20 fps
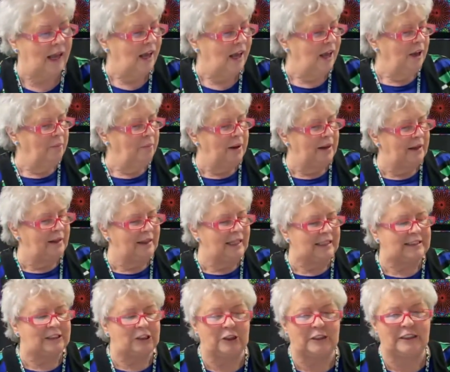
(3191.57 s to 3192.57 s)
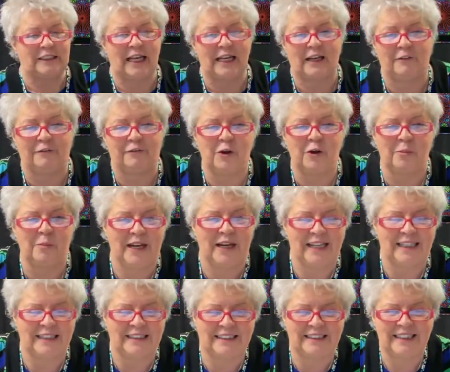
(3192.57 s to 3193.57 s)
But let's just take a few
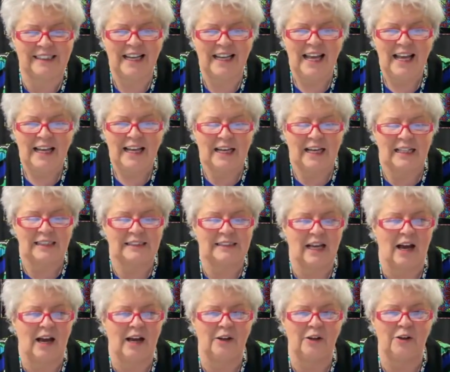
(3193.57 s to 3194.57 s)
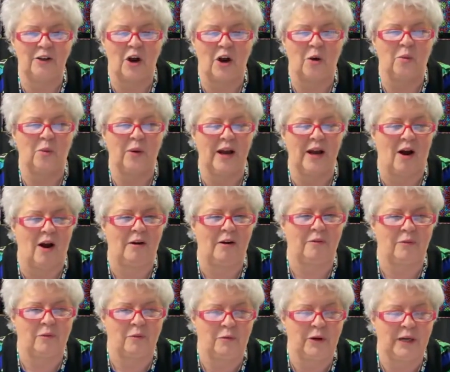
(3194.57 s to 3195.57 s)
minutes because I, you know, we are
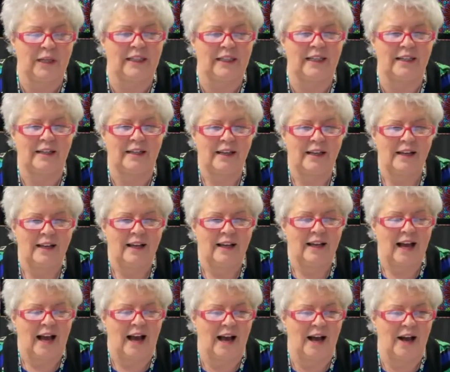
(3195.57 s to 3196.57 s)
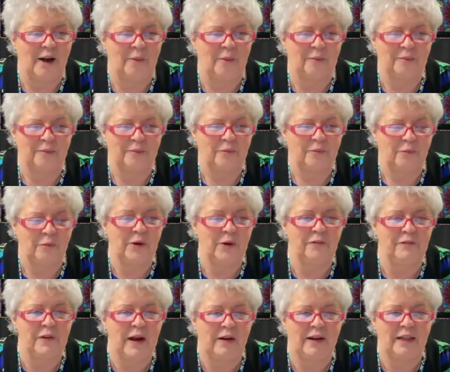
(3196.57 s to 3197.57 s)
really, um, we're
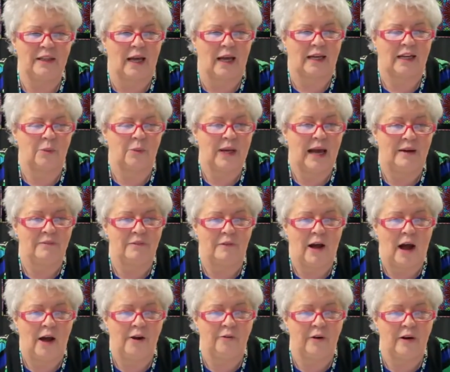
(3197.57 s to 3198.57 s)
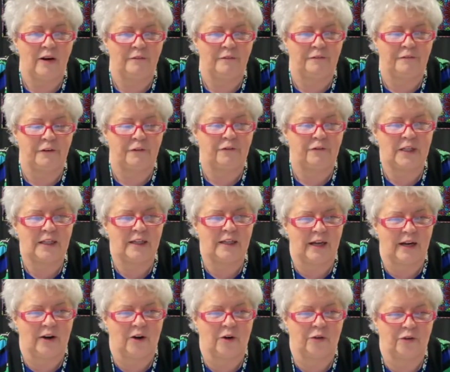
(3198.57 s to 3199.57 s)
very lucky. We have 150
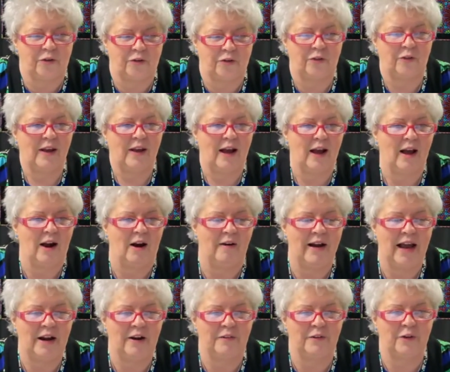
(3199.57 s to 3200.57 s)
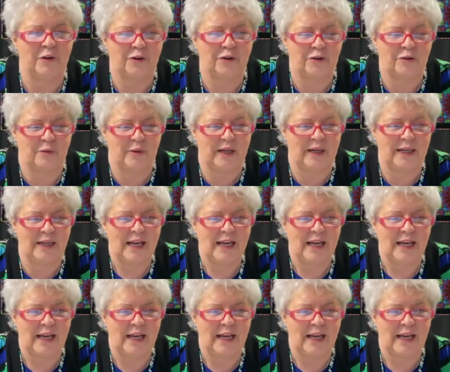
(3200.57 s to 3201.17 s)
years, our anniversary.